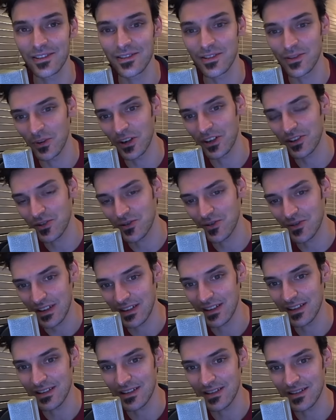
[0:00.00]
which
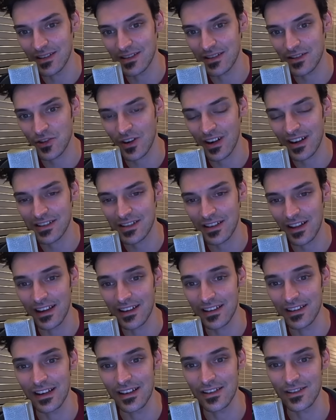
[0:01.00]
is
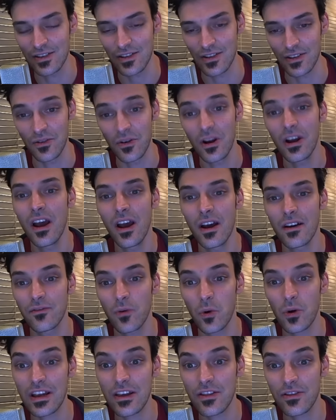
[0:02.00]
translated into
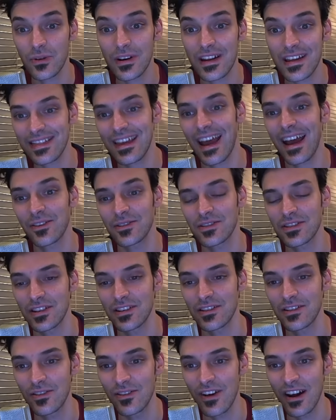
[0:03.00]

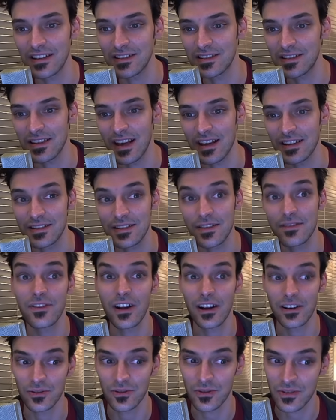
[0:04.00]
43,000 United States
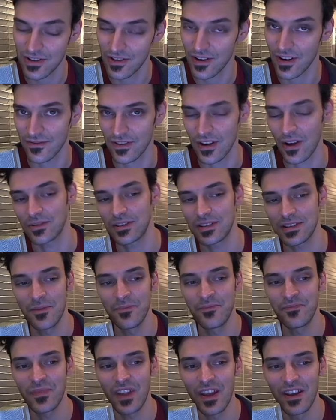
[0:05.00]
Federal Reserve notes.
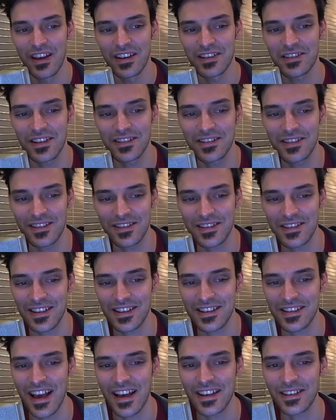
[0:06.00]
Since its
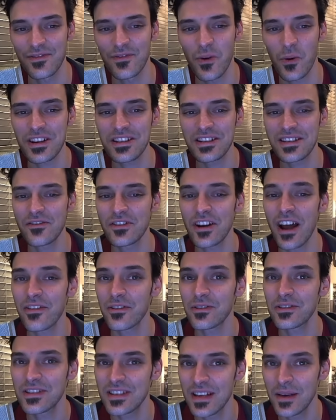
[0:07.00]
success, 47
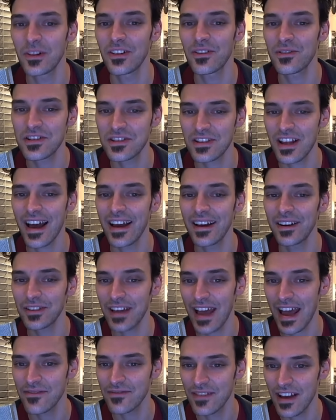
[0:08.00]
other similar-style
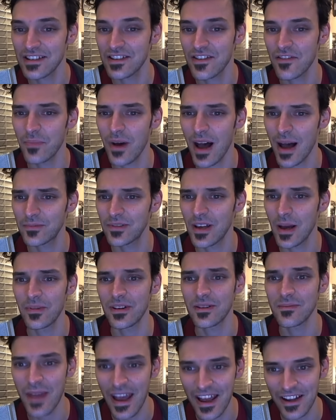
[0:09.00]
cafes have popped up
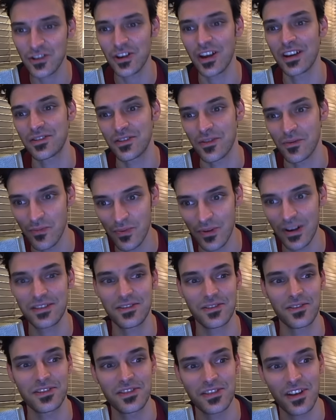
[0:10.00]
in Manchester,
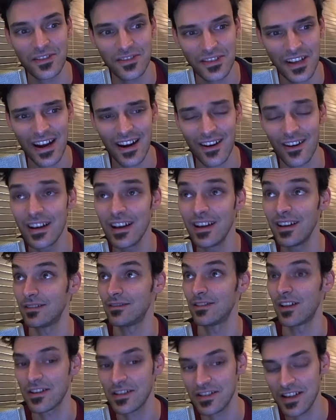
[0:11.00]
Bristol, Saltaire,
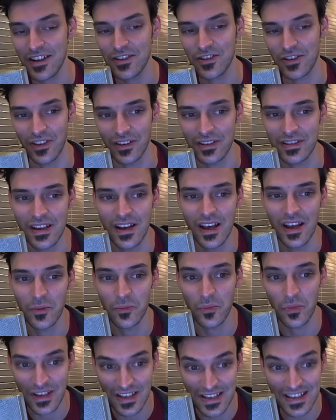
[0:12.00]
Los Angeles,
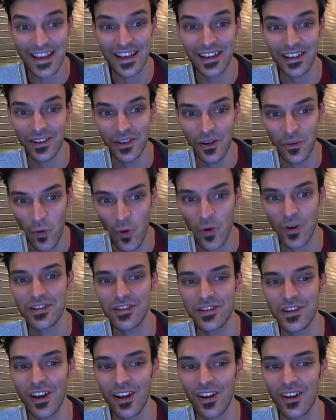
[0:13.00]
Brazil,
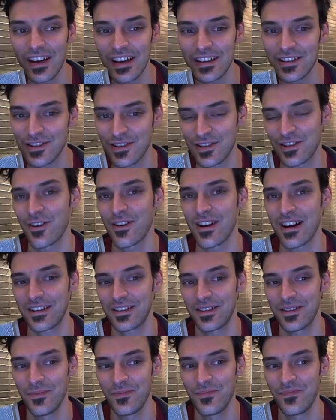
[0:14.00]
Warsaw, and Zurich.